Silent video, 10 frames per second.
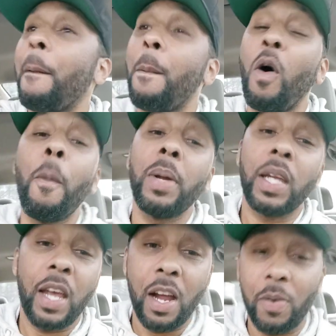Open
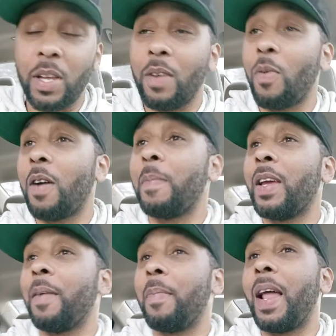carry while
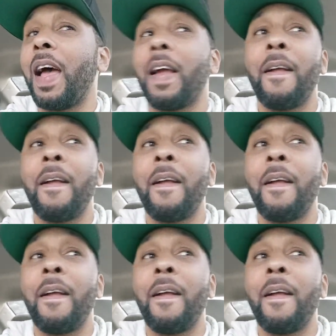being black.